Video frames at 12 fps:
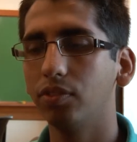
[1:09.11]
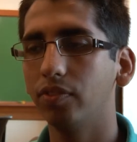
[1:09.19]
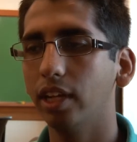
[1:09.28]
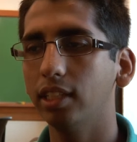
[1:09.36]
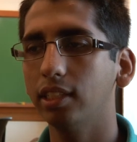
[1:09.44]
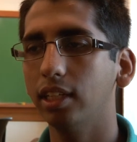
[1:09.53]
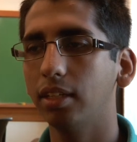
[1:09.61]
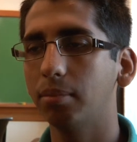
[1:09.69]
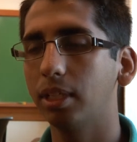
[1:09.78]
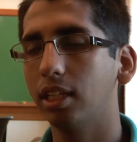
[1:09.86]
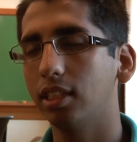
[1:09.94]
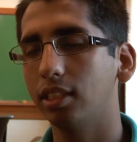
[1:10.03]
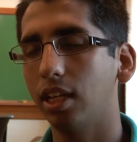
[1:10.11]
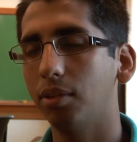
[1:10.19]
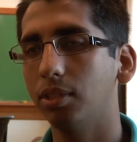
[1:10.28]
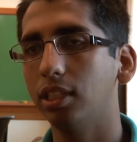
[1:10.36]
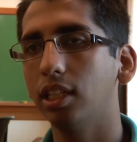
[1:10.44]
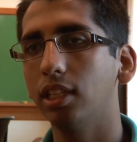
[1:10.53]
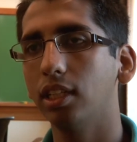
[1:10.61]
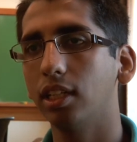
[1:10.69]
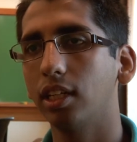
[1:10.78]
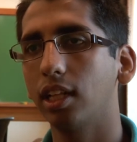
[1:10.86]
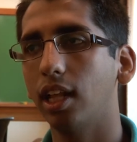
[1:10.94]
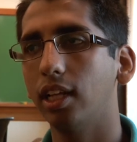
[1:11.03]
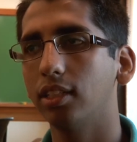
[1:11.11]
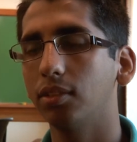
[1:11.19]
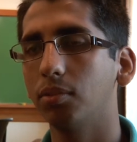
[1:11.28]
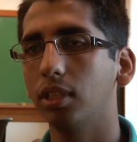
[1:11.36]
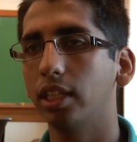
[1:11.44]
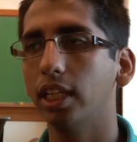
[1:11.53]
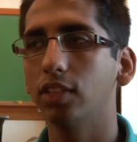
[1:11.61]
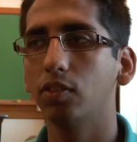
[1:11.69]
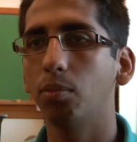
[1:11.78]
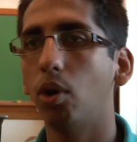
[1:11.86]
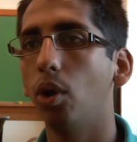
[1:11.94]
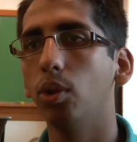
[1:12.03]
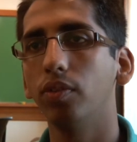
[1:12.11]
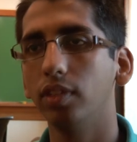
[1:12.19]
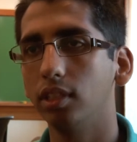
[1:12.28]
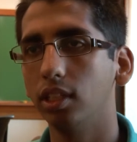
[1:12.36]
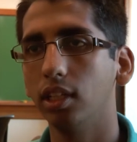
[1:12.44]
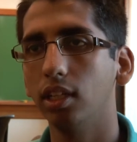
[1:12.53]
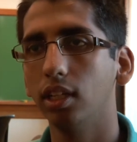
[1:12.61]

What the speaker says: fascinating because I was sitting there in class with kids from all over the city.